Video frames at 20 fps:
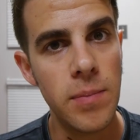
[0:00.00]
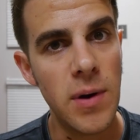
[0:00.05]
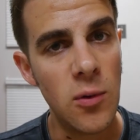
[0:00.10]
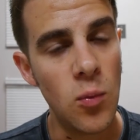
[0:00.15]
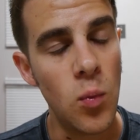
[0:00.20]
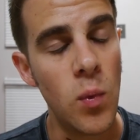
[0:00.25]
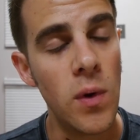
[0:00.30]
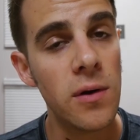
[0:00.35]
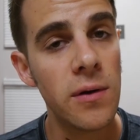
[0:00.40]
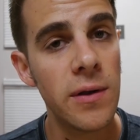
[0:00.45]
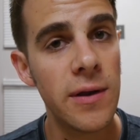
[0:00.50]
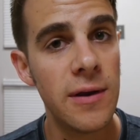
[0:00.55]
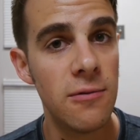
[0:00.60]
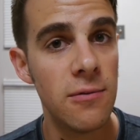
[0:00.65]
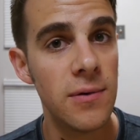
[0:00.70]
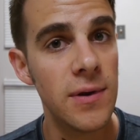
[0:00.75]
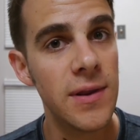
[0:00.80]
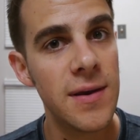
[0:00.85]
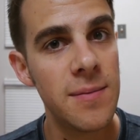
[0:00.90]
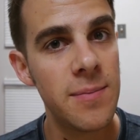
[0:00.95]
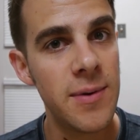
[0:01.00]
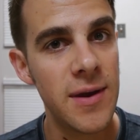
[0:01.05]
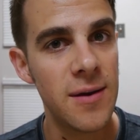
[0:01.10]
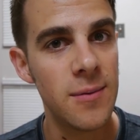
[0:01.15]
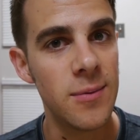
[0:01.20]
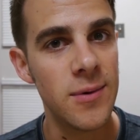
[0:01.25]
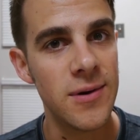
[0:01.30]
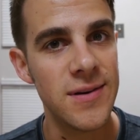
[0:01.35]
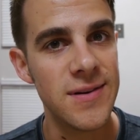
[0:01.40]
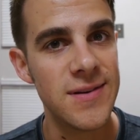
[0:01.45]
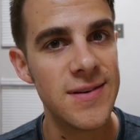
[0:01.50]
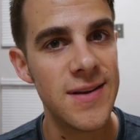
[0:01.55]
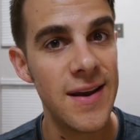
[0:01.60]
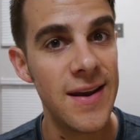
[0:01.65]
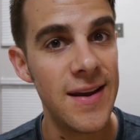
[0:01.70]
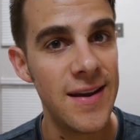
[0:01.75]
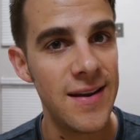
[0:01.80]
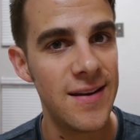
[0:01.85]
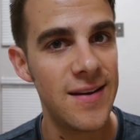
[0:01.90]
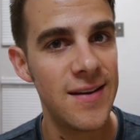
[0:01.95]
But will he really be able to
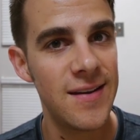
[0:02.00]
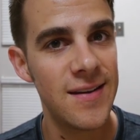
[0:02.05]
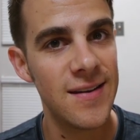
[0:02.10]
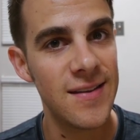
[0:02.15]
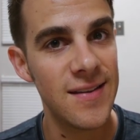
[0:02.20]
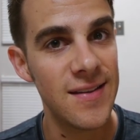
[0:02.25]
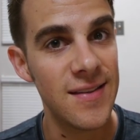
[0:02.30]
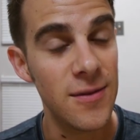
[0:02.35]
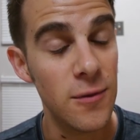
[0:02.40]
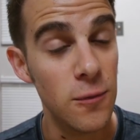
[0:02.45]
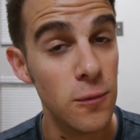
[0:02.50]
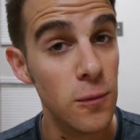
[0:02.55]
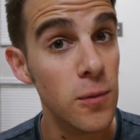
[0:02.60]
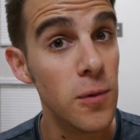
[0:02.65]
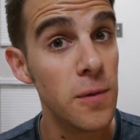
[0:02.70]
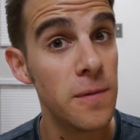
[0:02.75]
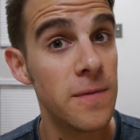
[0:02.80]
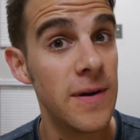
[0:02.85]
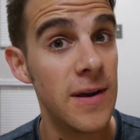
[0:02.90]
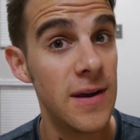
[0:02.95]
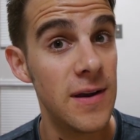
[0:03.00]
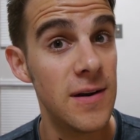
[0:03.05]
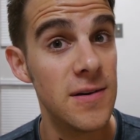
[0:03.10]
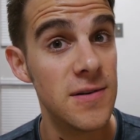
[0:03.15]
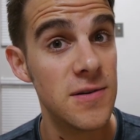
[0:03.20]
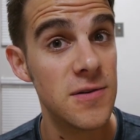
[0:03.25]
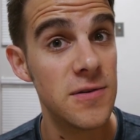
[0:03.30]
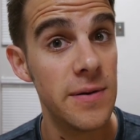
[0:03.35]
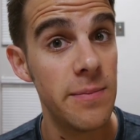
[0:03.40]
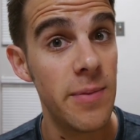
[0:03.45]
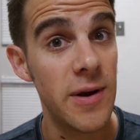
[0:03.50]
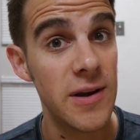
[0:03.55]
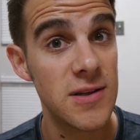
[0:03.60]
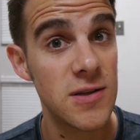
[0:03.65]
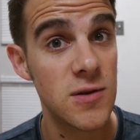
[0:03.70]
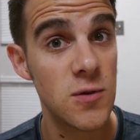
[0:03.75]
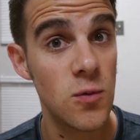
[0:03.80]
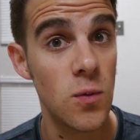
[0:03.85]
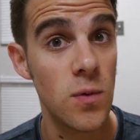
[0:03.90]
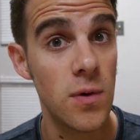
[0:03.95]
take the roofing industry by
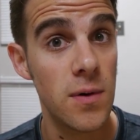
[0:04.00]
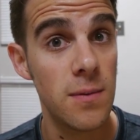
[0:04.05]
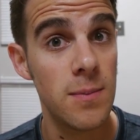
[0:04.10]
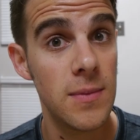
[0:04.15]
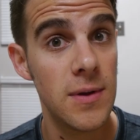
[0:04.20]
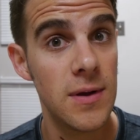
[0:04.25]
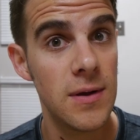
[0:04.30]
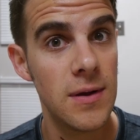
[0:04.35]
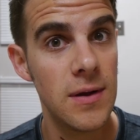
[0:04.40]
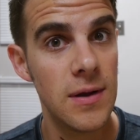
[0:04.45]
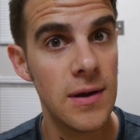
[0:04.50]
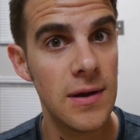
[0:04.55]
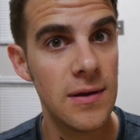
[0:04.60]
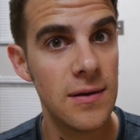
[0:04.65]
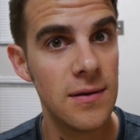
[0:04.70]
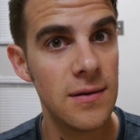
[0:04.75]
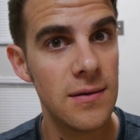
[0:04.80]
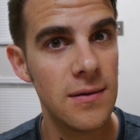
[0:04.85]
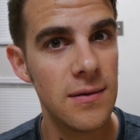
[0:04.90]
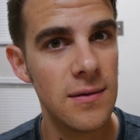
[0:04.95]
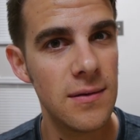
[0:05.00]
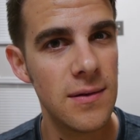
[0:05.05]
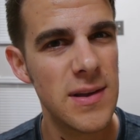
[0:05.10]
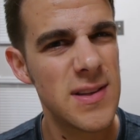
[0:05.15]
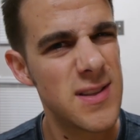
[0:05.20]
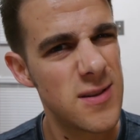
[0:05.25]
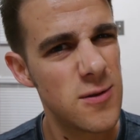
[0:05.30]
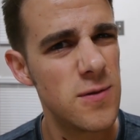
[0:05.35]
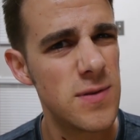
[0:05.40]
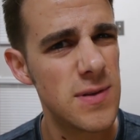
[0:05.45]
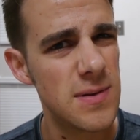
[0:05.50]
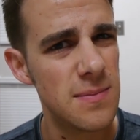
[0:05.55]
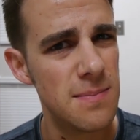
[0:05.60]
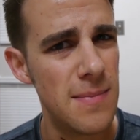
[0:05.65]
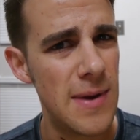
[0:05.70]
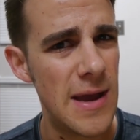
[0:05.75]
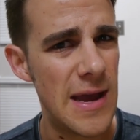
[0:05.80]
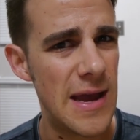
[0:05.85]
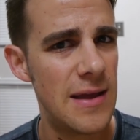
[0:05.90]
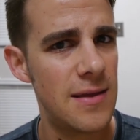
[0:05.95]
storm. Let's do some
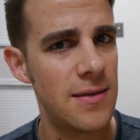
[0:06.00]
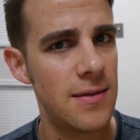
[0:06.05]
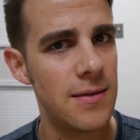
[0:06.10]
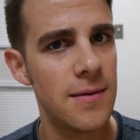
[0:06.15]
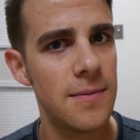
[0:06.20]
math.